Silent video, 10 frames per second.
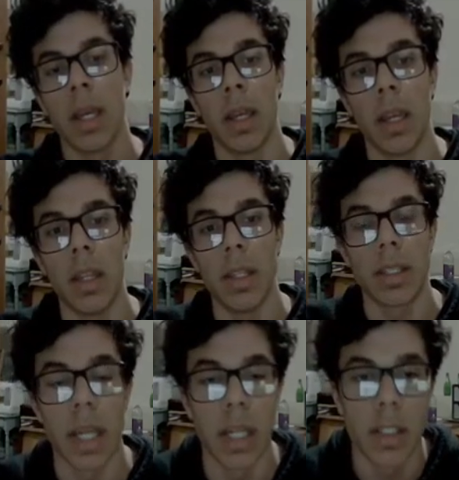In this
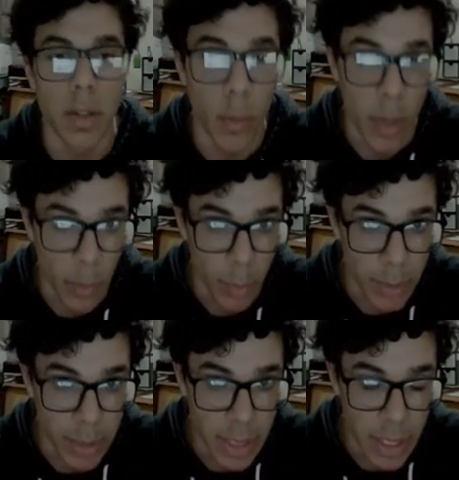case, we will
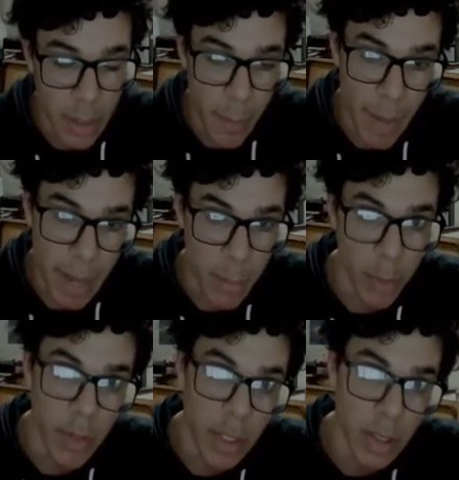begin by
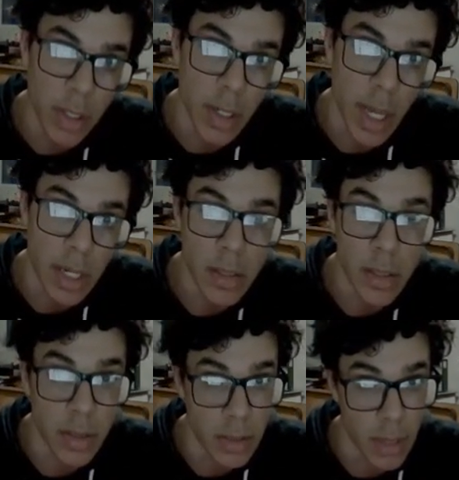moving the knight
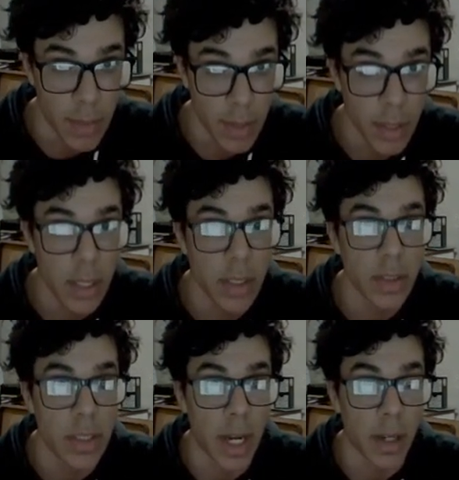to c7,
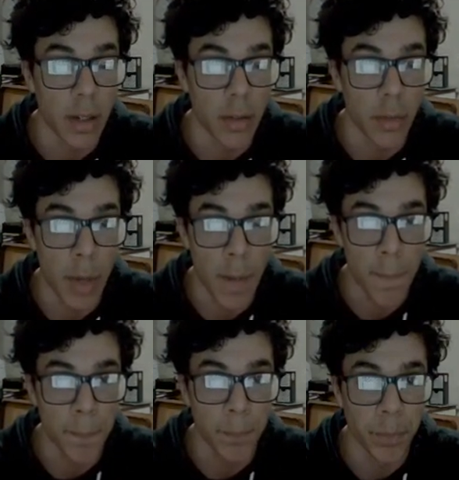check, right?
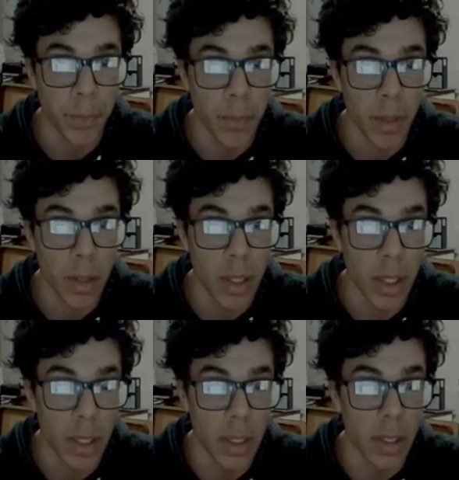
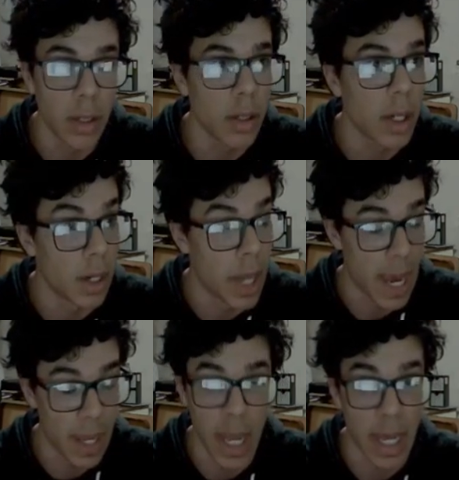King
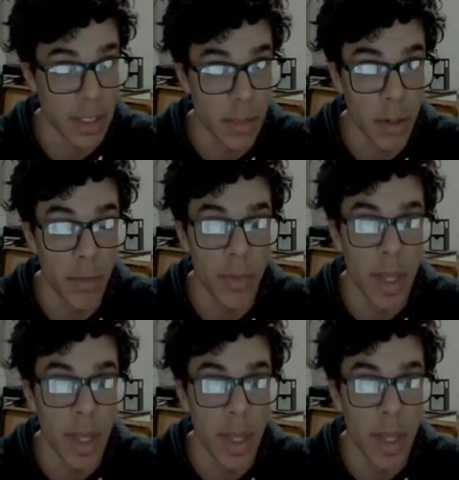has to move,